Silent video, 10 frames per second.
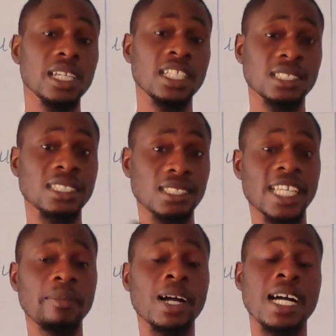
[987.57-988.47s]
is the
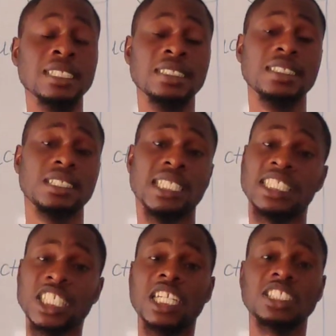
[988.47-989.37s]
same as the
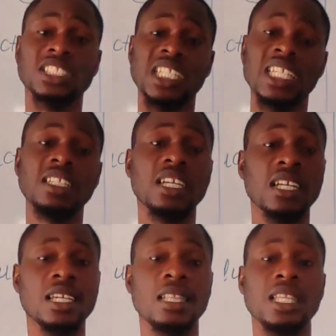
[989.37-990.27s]
charge in
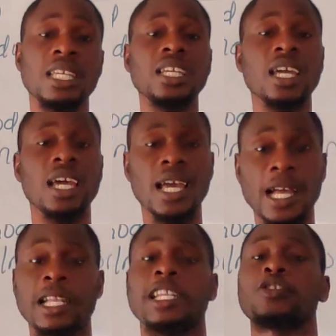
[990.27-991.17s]
the
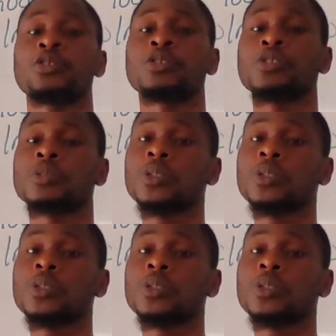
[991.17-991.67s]
electroscope.